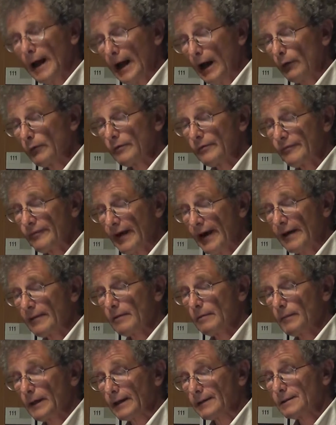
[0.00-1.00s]
How to
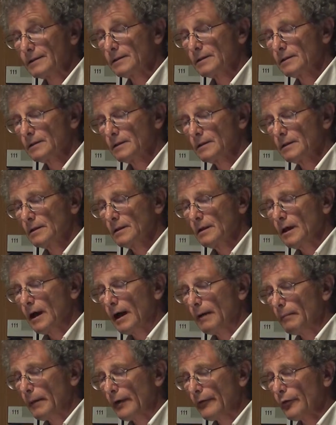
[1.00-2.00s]
fathom it.
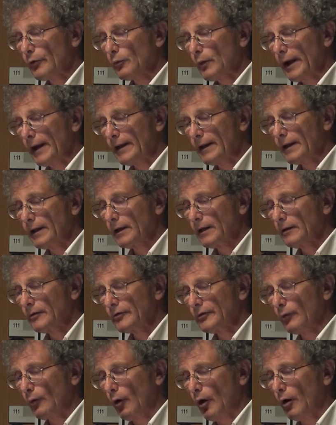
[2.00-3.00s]
A mother writing
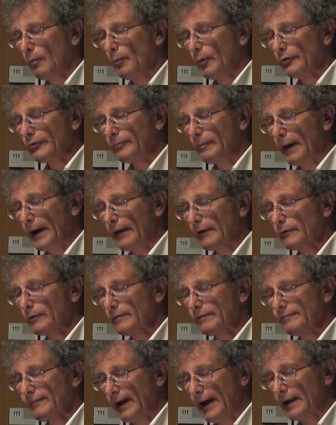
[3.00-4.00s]
so almost
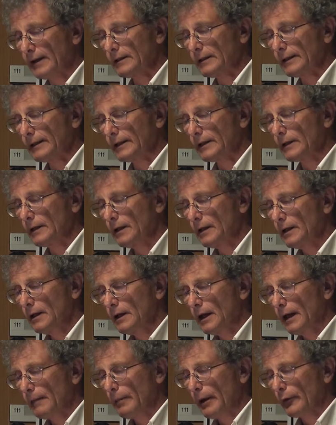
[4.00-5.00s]
matter-of-factly
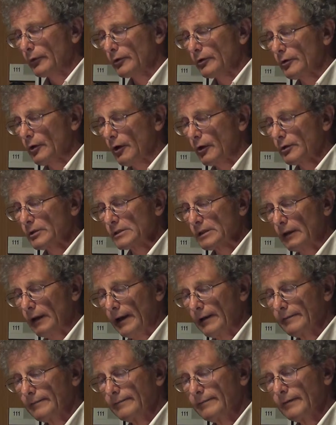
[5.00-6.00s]
about her daughter's
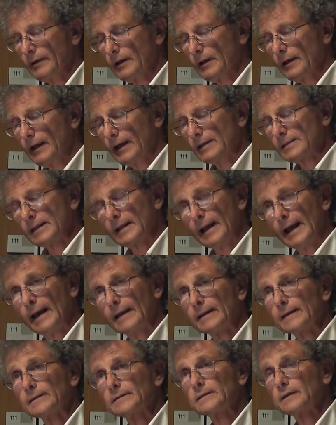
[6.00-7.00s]
life as an
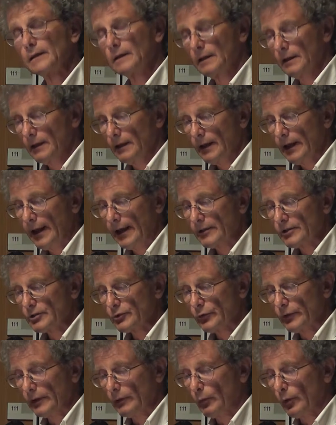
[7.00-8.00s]
addict and a
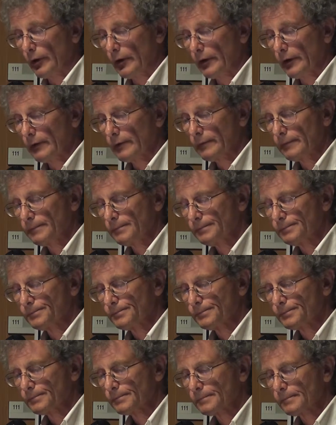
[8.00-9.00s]
street worker.
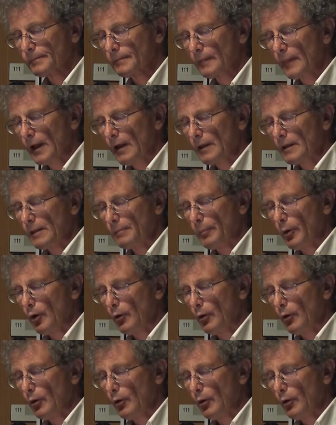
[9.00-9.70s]
The